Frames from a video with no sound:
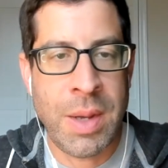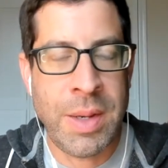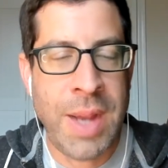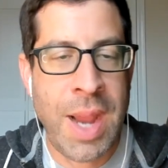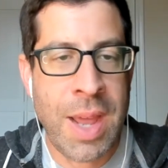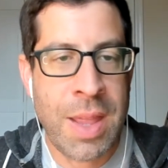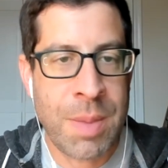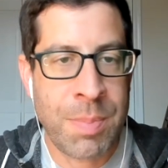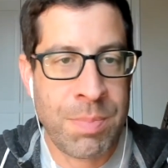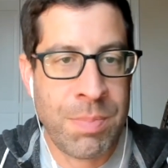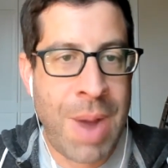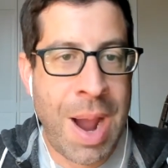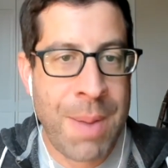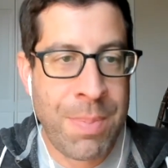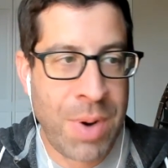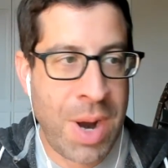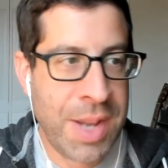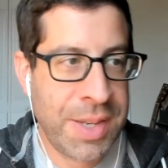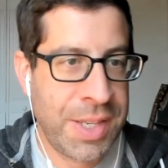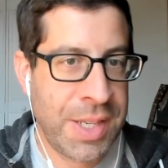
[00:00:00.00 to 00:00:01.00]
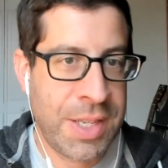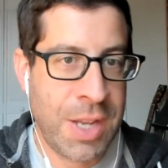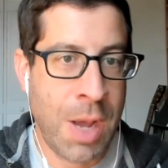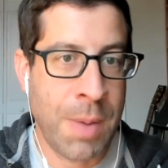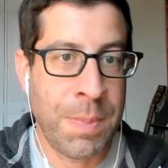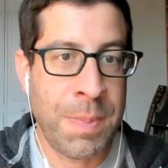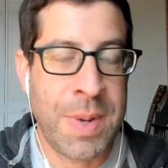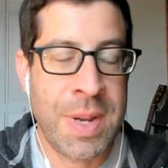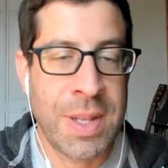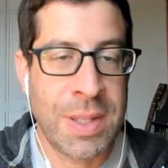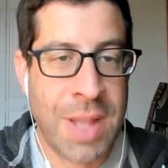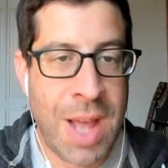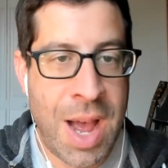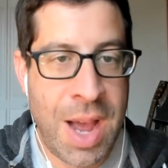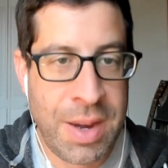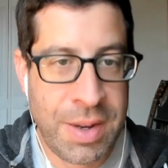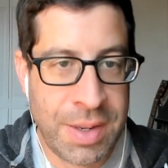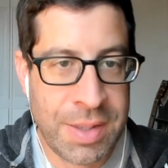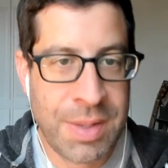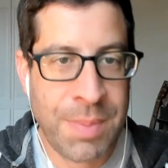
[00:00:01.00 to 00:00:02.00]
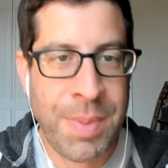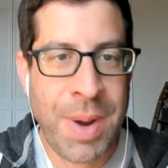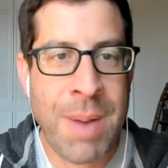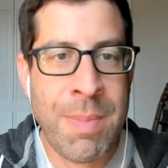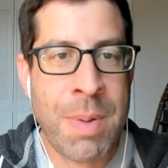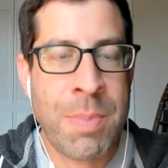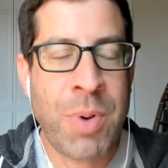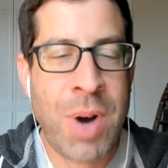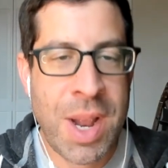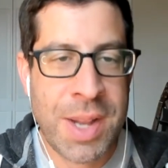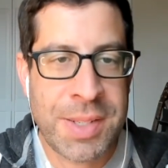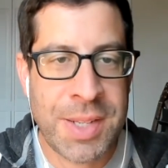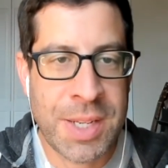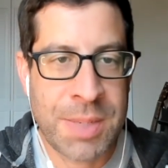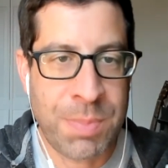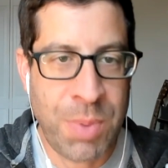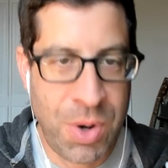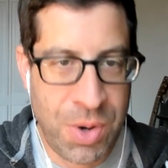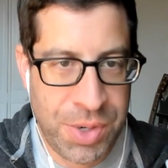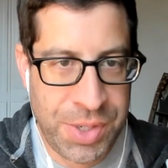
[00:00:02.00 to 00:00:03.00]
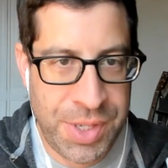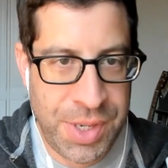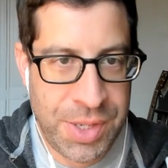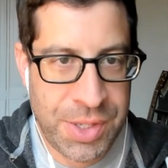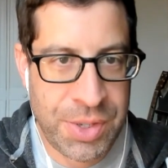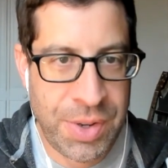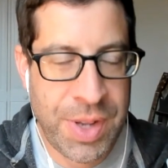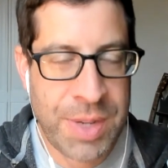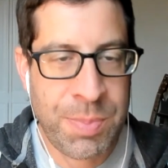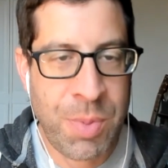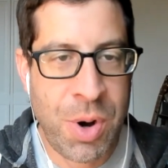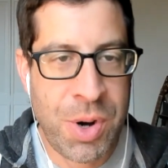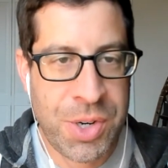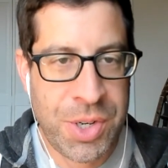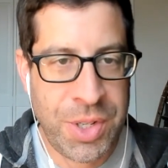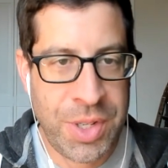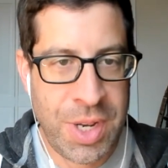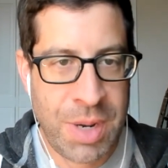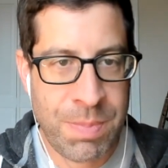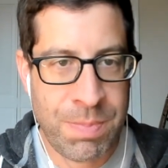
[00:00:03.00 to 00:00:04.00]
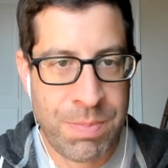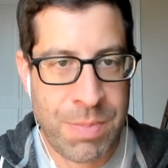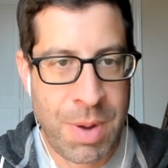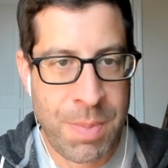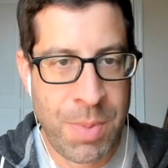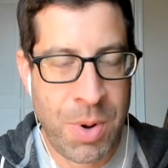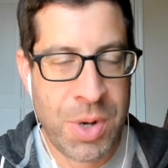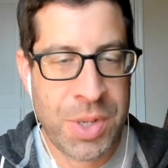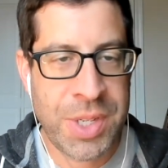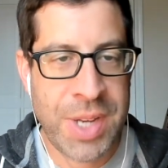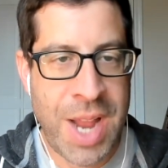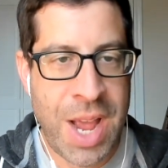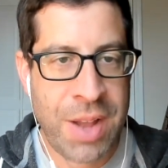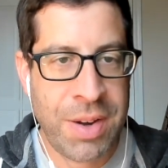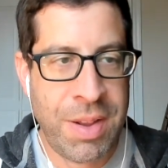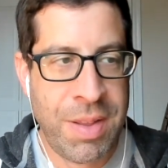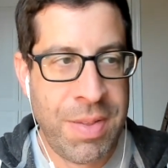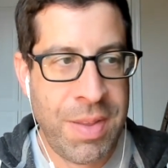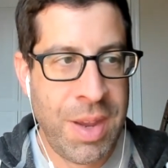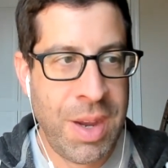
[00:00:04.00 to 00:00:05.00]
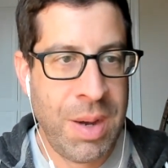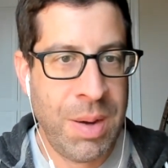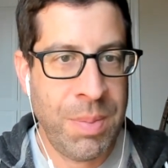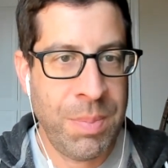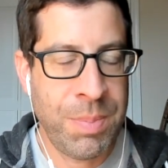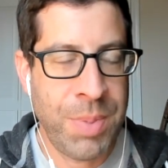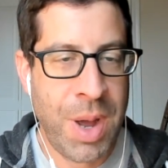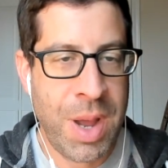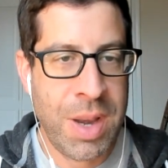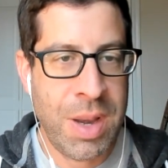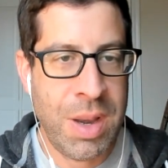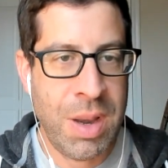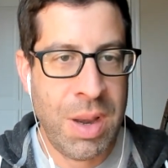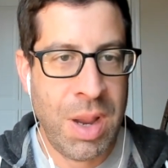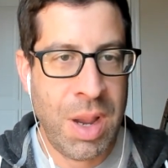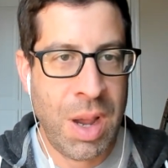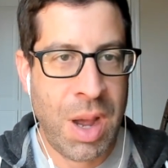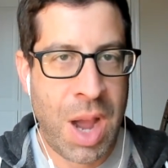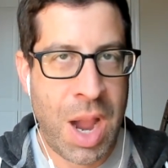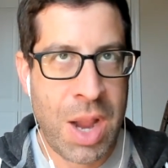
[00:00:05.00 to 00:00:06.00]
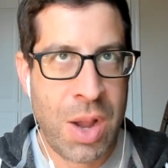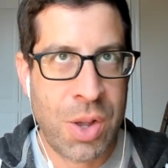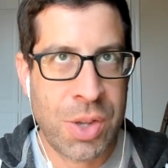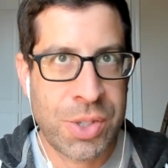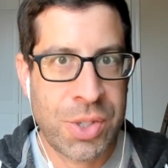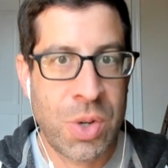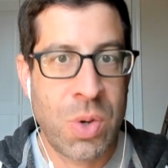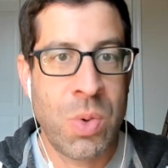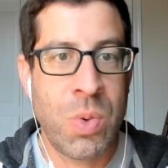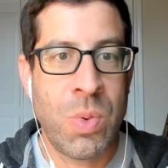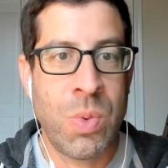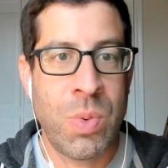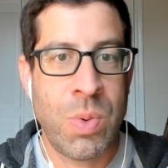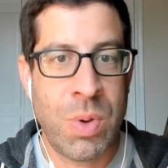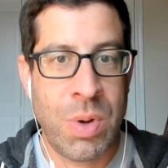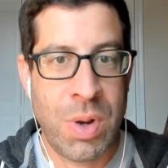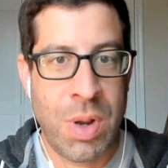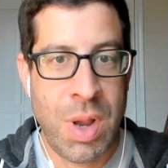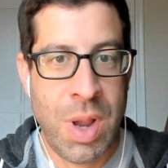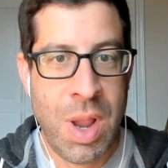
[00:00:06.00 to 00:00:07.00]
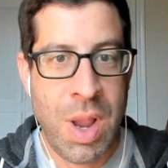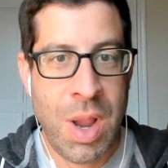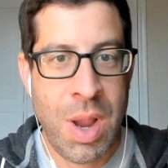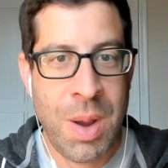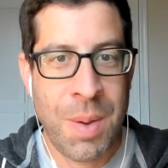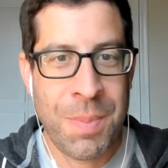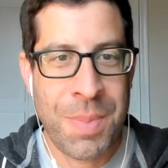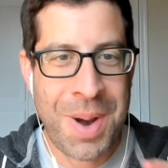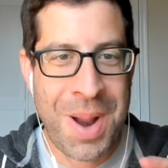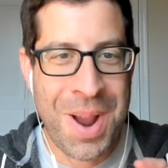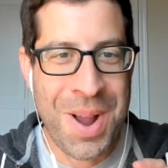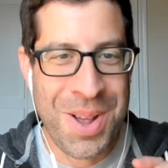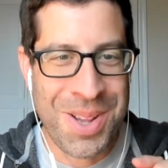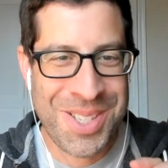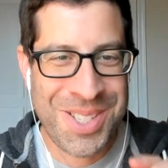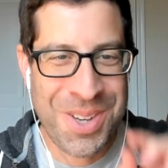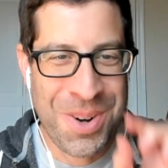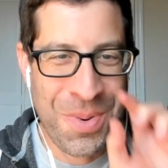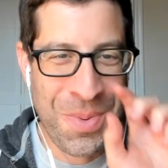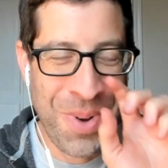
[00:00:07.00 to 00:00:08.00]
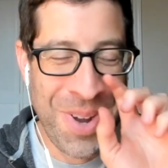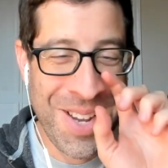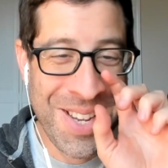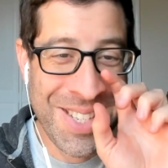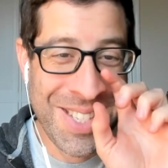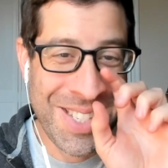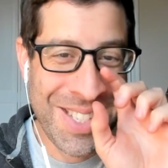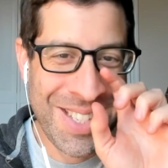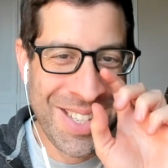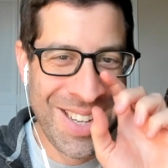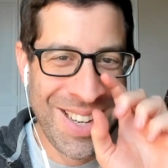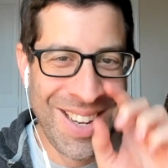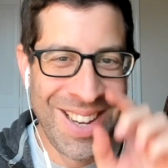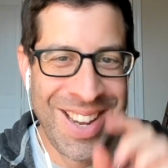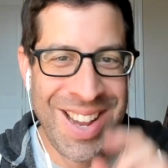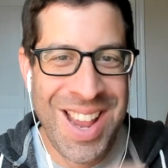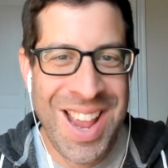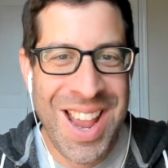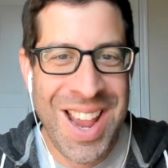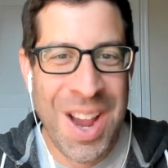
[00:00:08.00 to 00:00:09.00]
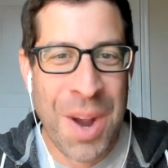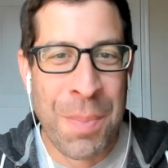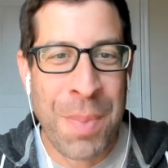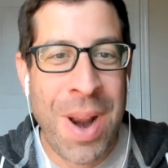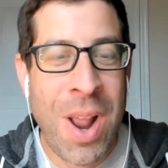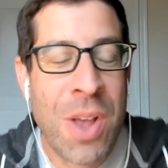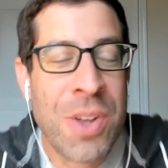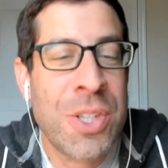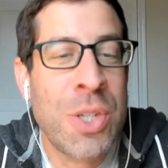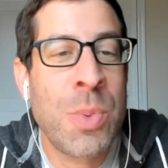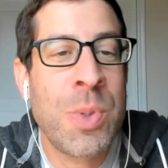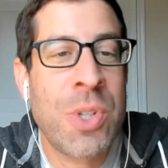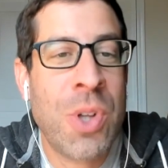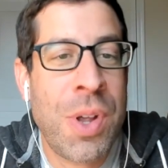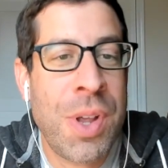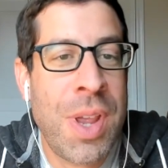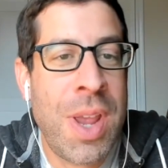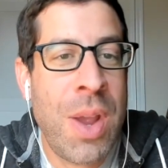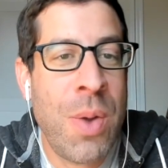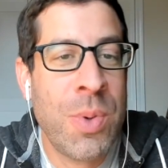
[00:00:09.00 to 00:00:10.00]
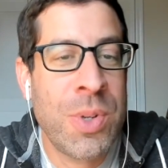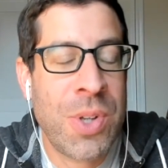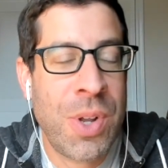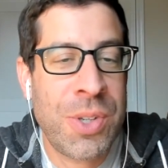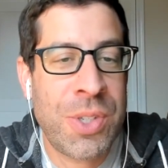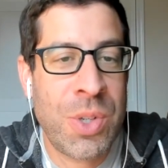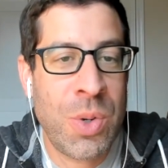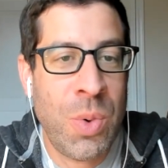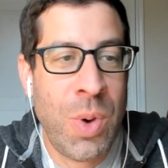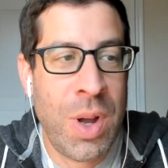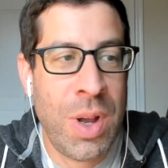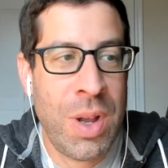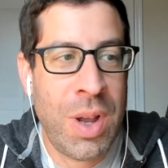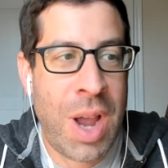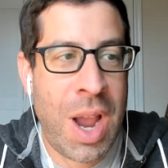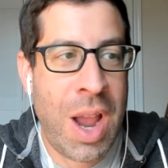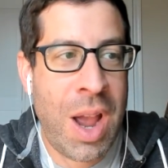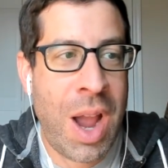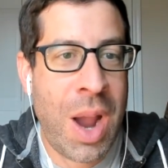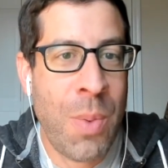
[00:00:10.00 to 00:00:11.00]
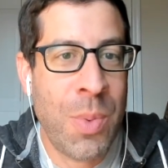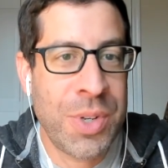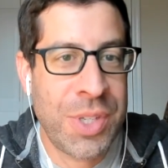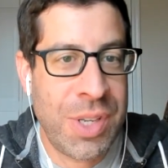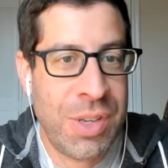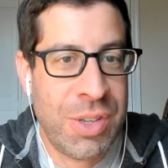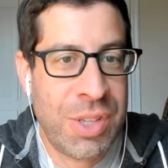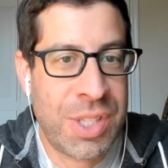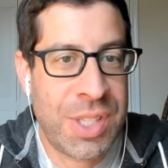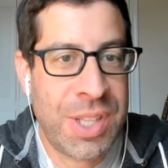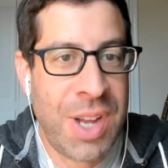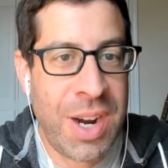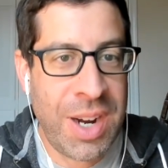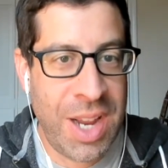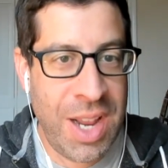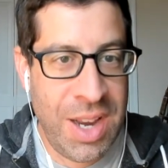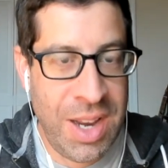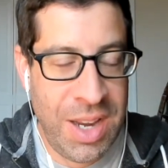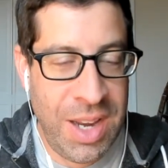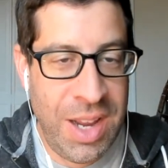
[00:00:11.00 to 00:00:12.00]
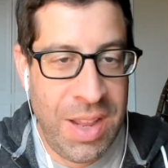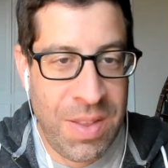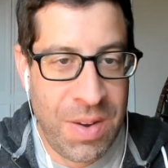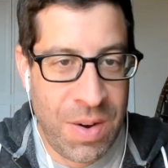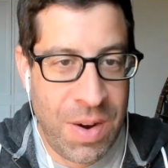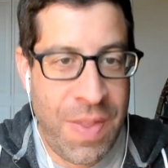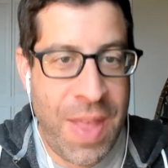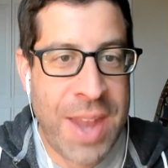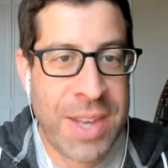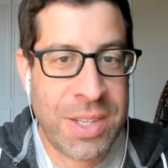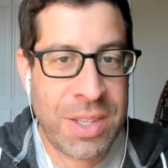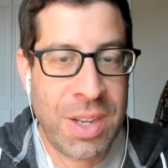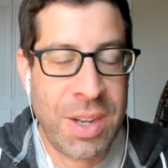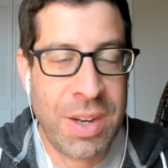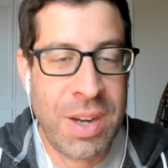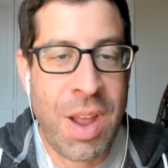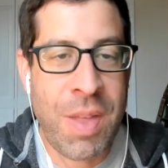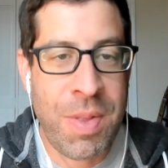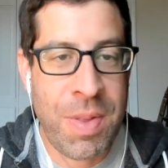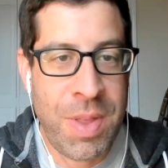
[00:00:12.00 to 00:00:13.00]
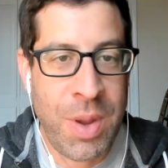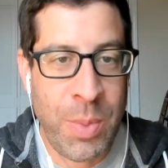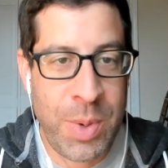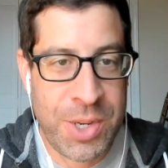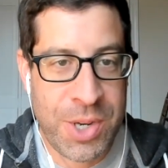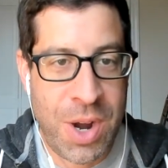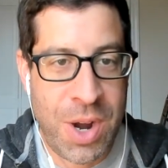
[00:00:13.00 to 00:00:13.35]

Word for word: yeah the, my process helped me a lot because but i'm a process person so that's partially a, a personality thing but it's i so also annoying but I also I mean, was great. But I also was all it was also I, I wasn't stuck in it either. And that's another yeah. thing we